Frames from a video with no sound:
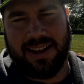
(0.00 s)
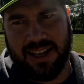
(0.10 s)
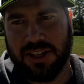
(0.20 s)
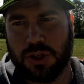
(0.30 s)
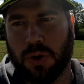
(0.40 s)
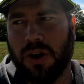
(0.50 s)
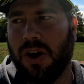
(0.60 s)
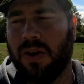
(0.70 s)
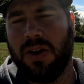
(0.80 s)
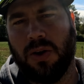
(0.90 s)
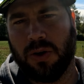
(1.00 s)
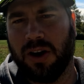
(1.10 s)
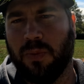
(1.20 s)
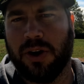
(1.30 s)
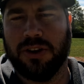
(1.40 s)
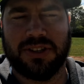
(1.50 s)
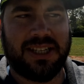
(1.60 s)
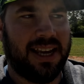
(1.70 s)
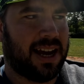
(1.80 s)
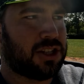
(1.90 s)
get a Zorro or one of those
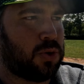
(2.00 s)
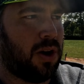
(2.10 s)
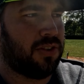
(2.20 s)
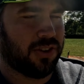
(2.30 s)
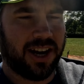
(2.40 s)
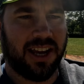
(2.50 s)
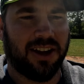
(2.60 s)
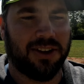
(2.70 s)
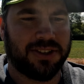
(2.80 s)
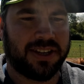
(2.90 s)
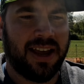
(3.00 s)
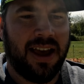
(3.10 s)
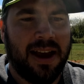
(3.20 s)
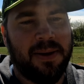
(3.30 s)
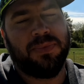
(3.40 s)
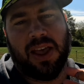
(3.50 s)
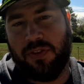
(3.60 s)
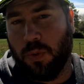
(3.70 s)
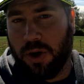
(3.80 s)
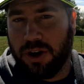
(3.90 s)
TX12 radios.
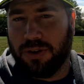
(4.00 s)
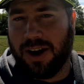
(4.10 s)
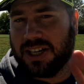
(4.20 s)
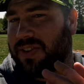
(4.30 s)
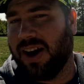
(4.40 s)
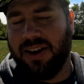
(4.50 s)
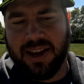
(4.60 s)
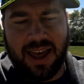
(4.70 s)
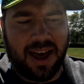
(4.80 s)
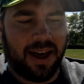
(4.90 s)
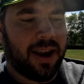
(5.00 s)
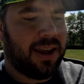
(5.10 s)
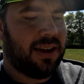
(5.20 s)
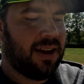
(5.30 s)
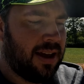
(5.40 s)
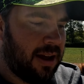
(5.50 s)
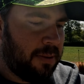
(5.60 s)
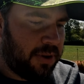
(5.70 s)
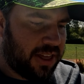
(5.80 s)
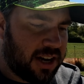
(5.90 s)
If you wanna go crossfire, you can,
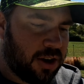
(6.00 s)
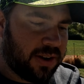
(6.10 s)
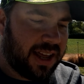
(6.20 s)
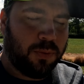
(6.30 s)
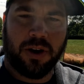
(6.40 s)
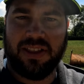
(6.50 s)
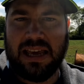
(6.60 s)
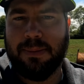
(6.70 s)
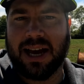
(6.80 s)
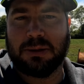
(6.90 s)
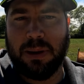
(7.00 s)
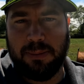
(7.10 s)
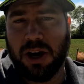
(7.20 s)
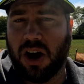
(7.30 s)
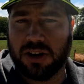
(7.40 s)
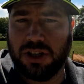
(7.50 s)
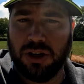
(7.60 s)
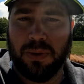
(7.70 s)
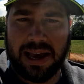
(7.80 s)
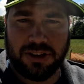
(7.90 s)
but then go get one of the Emax Baby Hawk
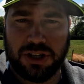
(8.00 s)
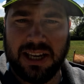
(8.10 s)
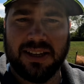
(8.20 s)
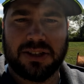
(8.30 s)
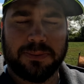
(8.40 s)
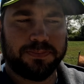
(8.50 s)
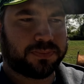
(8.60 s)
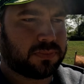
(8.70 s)
2 HDs,